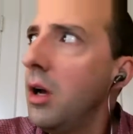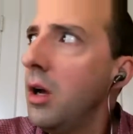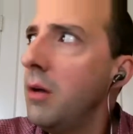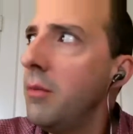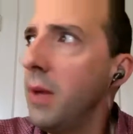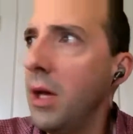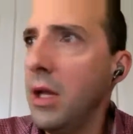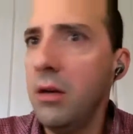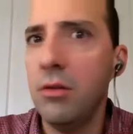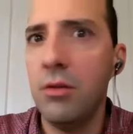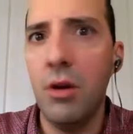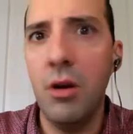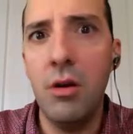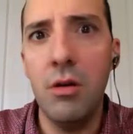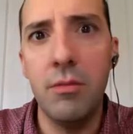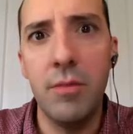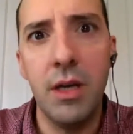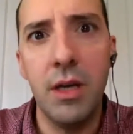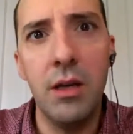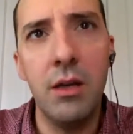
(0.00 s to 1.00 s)
Um, I don't
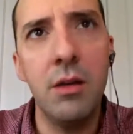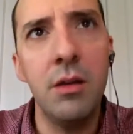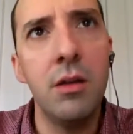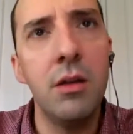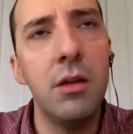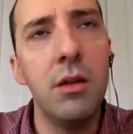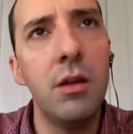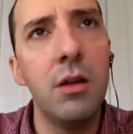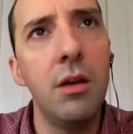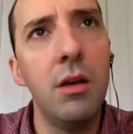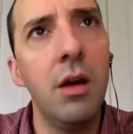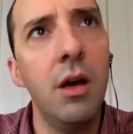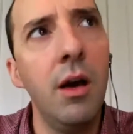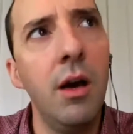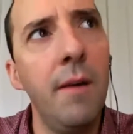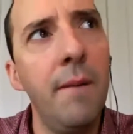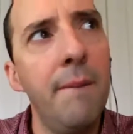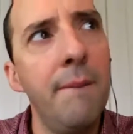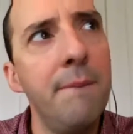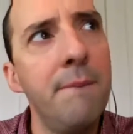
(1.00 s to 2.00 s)
know, man.
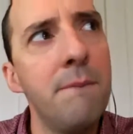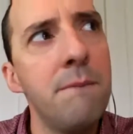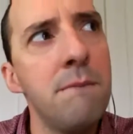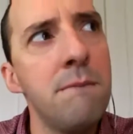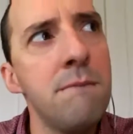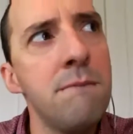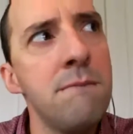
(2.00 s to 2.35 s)
Um,